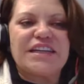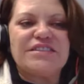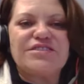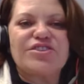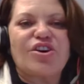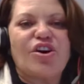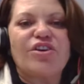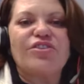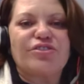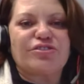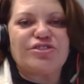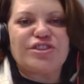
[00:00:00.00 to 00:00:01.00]
a
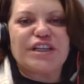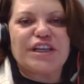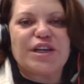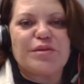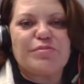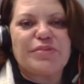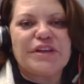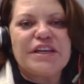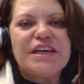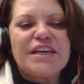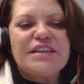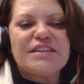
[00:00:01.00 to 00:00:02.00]
scholarship.
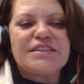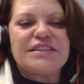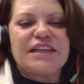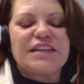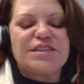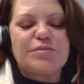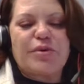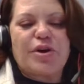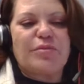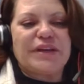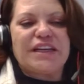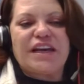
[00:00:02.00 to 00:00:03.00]
The State
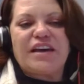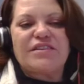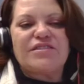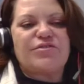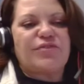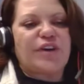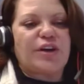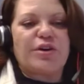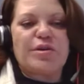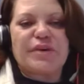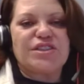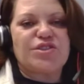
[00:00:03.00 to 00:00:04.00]
Department has
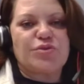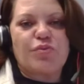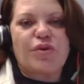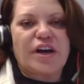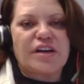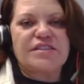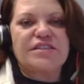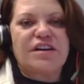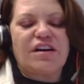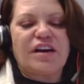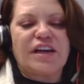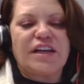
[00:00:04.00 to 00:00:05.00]
very much worked
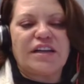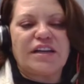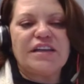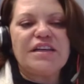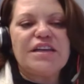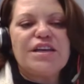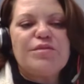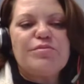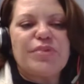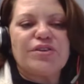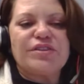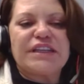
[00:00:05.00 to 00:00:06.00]
on
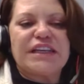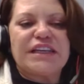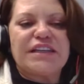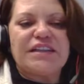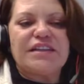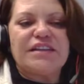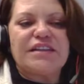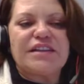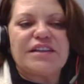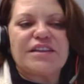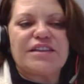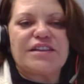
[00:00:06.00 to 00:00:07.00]
building
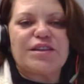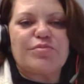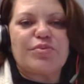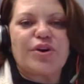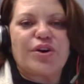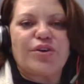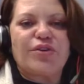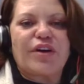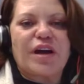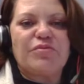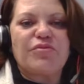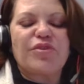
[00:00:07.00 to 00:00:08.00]
the
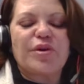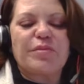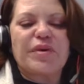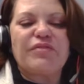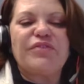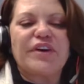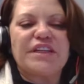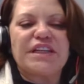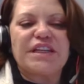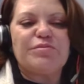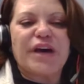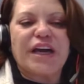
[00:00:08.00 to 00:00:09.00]
program from a
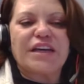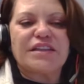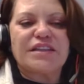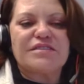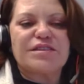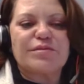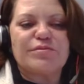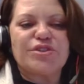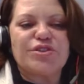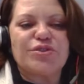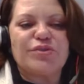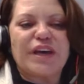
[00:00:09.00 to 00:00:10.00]
funding mechanism
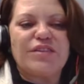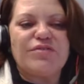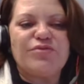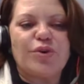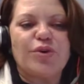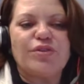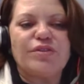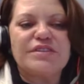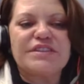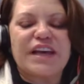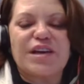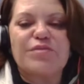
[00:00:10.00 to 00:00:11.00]
to a full
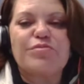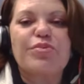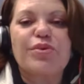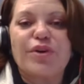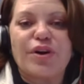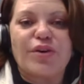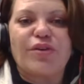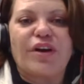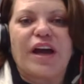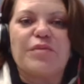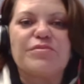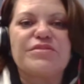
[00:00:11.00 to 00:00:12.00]
set
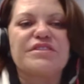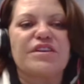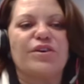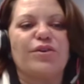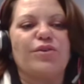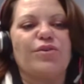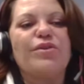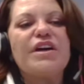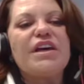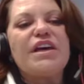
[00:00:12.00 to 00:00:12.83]
program. So